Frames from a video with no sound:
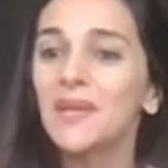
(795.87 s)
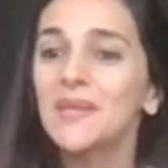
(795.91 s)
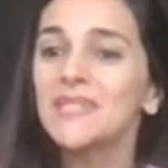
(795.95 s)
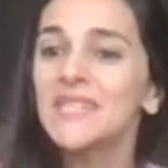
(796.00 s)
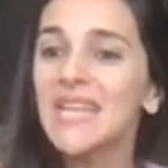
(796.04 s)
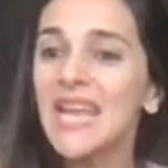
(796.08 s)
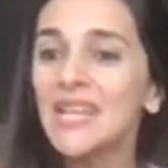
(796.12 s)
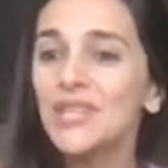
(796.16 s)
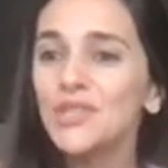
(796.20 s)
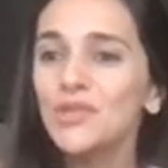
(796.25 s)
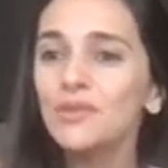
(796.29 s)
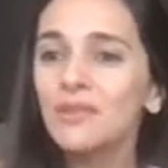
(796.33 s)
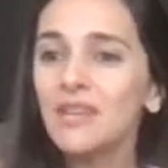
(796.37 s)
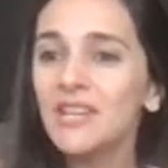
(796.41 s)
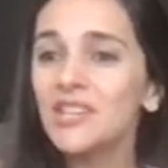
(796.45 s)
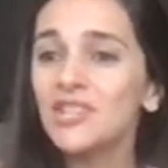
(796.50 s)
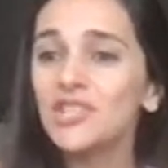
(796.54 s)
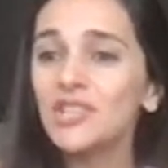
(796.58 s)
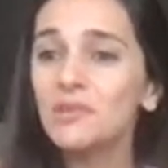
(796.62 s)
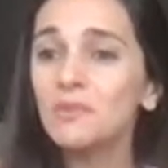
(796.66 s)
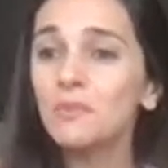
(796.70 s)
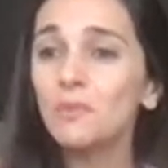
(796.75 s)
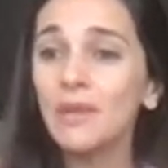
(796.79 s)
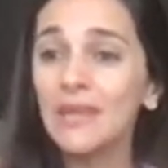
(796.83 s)
Because
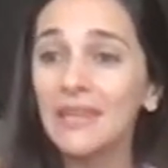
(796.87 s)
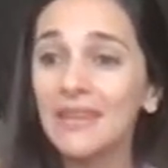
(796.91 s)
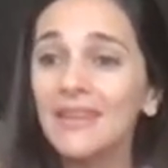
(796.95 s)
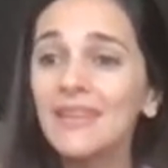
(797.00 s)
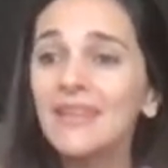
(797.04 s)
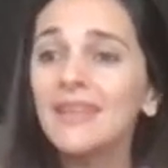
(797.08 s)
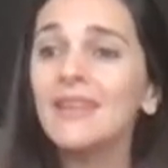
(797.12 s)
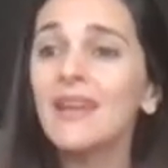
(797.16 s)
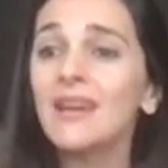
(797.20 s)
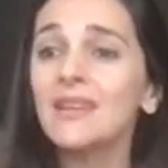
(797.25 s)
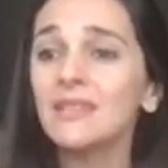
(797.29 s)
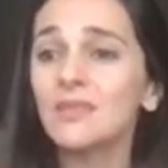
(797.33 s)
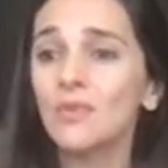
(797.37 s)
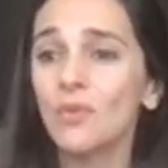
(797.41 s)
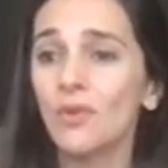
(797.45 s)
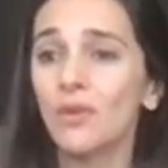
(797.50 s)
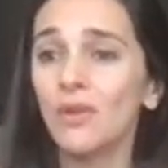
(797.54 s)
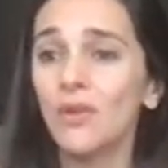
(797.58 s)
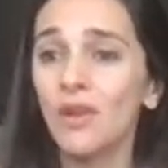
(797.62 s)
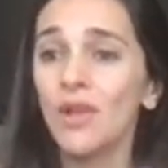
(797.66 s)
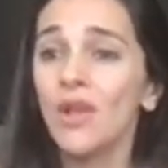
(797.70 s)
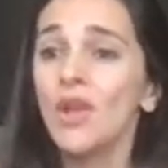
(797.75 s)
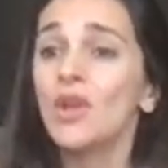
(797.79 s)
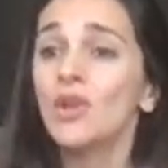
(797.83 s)
education will lead
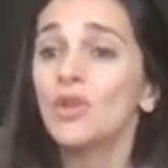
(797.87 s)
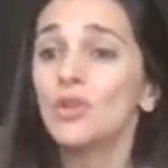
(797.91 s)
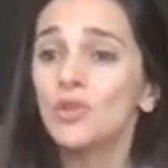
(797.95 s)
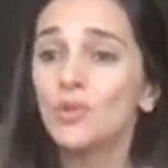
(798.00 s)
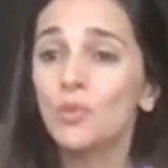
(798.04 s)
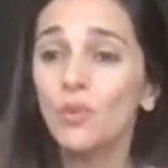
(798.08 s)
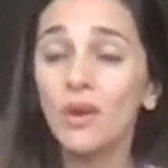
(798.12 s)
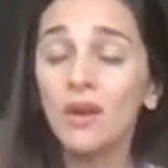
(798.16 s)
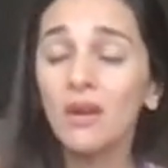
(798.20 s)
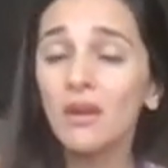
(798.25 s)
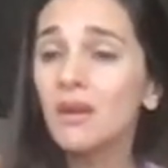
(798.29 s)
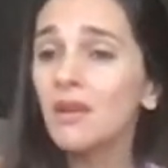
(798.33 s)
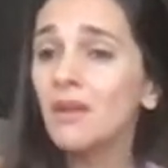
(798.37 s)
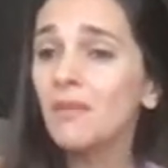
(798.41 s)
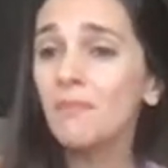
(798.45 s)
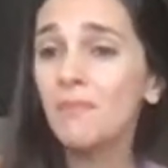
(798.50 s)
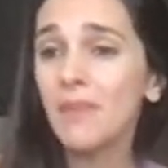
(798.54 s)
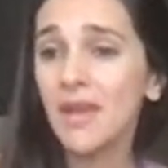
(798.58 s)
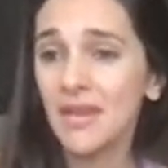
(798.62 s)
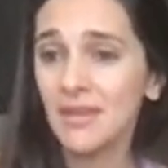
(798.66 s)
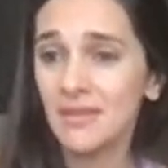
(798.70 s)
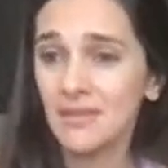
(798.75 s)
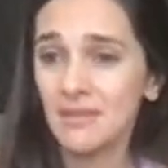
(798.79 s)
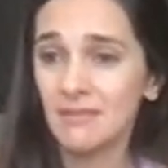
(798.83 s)
us all to
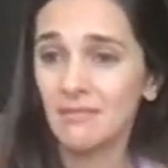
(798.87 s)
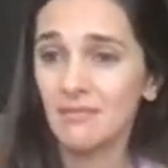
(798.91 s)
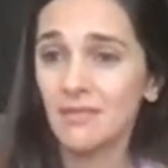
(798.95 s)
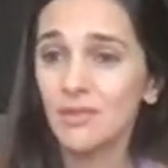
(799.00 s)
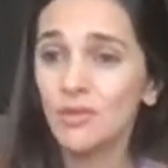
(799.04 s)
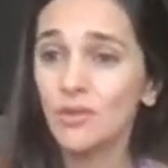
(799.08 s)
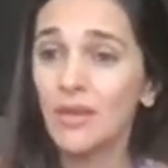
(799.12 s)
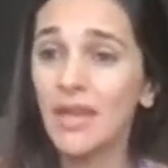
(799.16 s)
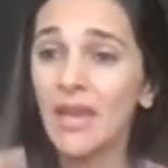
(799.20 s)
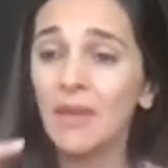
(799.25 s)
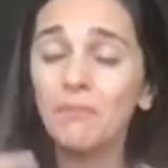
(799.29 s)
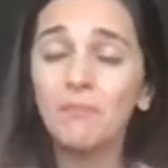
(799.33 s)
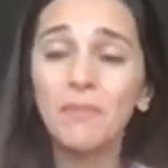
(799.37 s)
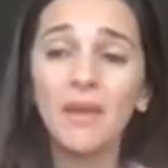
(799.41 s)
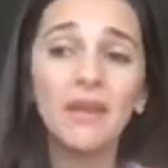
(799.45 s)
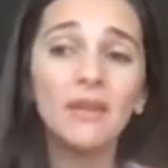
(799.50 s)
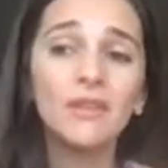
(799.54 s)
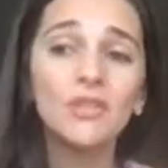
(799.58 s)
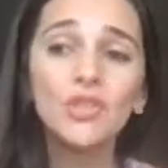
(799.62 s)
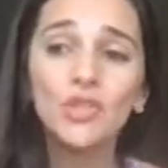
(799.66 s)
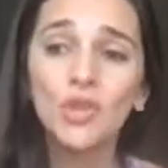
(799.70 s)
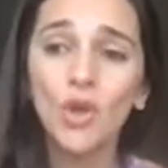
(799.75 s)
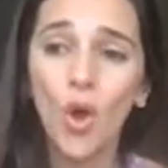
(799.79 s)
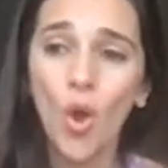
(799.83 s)
earn better, to
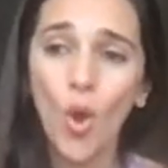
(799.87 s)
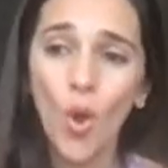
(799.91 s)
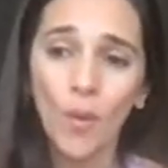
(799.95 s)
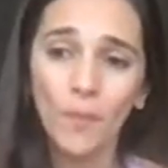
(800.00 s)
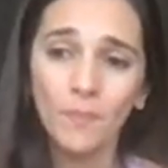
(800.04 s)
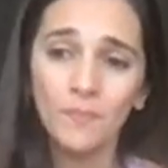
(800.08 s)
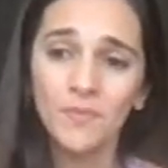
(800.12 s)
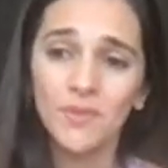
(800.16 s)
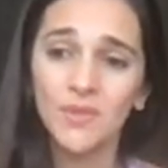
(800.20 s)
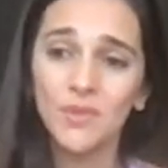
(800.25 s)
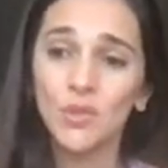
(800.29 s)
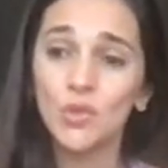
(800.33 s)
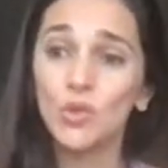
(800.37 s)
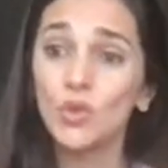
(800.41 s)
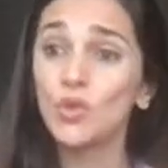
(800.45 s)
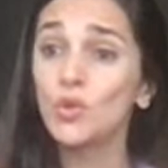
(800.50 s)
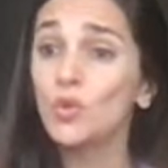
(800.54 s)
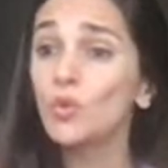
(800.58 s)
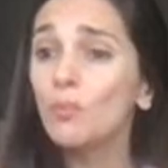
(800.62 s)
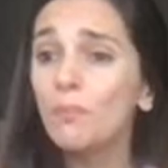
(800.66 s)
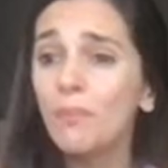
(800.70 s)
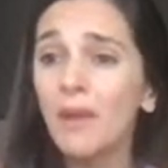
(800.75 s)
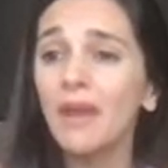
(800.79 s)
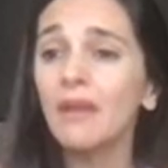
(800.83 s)
get better jobs,
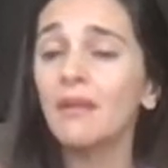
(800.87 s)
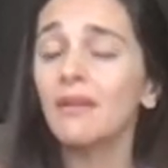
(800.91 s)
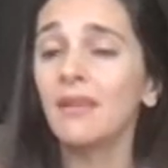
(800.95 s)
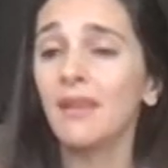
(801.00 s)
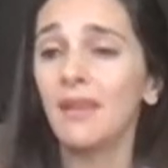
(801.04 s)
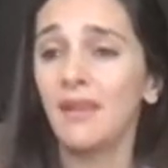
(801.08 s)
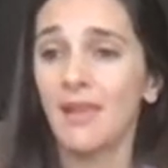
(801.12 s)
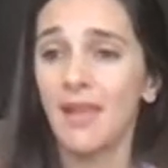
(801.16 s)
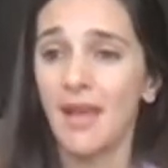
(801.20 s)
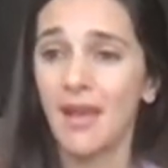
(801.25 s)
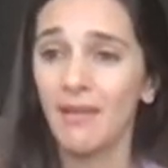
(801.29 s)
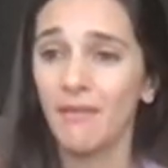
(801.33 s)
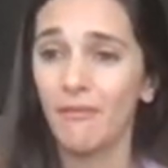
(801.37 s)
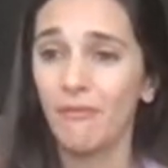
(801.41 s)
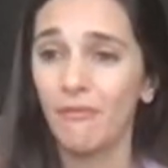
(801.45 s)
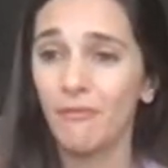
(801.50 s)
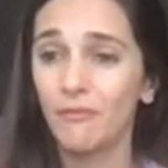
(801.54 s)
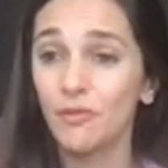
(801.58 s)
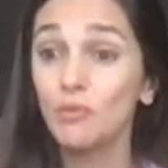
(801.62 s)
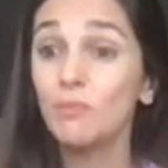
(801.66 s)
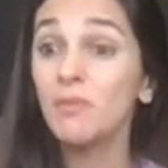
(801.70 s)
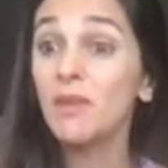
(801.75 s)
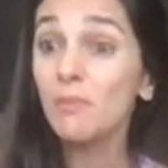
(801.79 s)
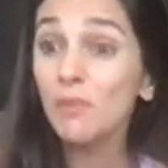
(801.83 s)
to do better in
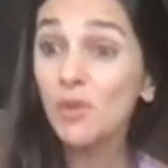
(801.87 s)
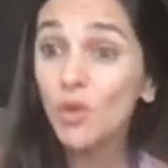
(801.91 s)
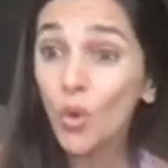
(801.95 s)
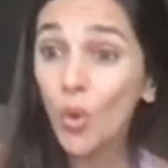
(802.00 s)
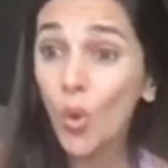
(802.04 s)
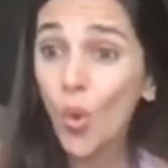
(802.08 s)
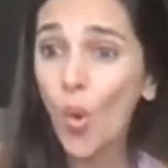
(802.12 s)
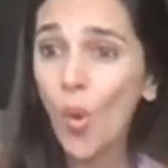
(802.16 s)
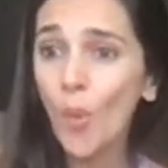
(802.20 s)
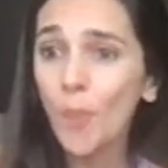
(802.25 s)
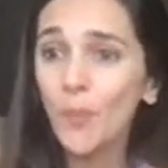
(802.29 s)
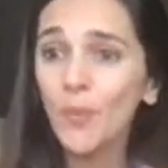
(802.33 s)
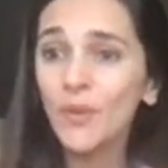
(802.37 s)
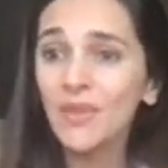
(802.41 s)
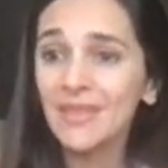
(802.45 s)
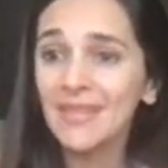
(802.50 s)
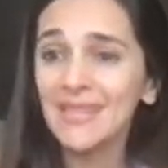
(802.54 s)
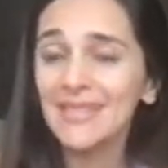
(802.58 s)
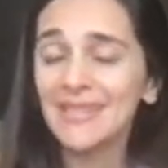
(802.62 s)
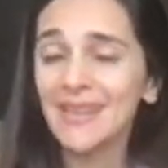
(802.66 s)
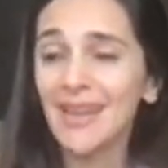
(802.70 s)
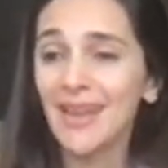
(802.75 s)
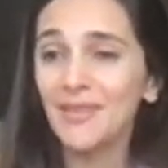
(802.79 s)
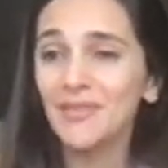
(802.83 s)
life, to be able to cope
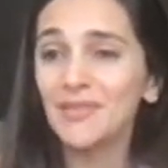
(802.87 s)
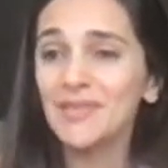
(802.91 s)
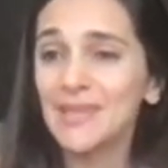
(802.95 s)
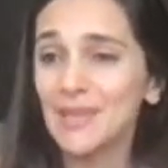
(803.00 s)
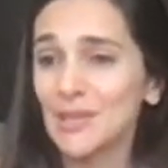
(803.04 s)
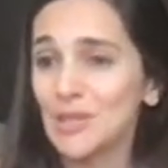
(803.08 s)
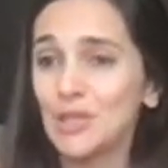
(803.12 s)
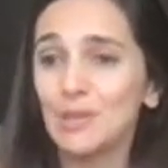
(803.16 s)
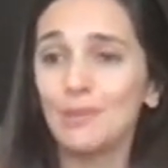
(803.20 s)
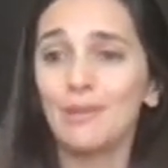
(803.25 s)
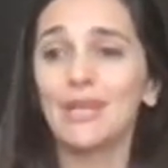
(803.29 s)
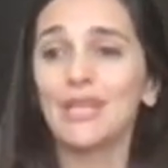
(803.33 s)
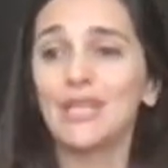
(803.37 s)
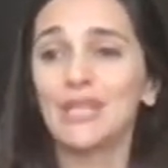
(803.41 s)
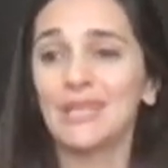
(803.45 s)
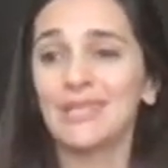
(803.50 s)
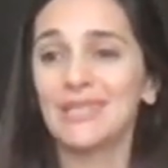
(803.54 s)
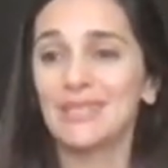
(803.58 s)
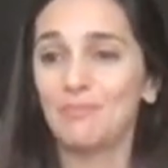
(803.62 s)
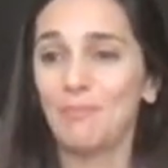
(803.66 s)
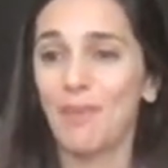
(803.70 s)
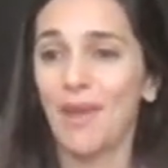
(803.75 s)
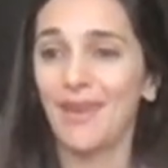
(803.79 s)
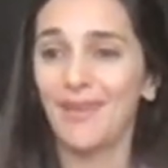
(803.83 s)
with these kind of
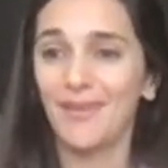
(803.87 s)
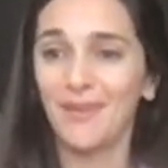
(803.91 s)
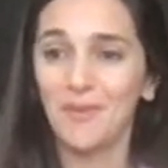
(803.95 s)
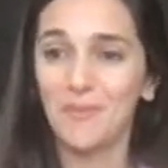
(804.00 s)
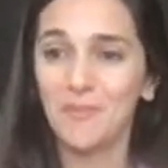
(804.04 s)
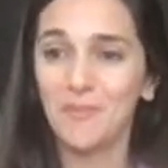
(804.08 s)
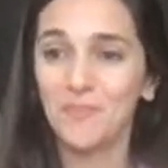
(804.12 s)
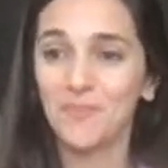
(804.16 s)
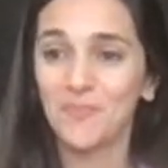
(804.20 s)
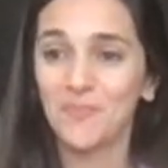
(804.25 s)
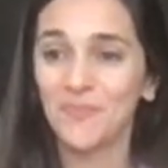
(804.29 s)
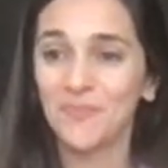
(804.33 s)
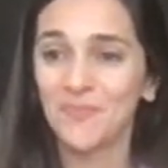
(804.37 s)
situations better.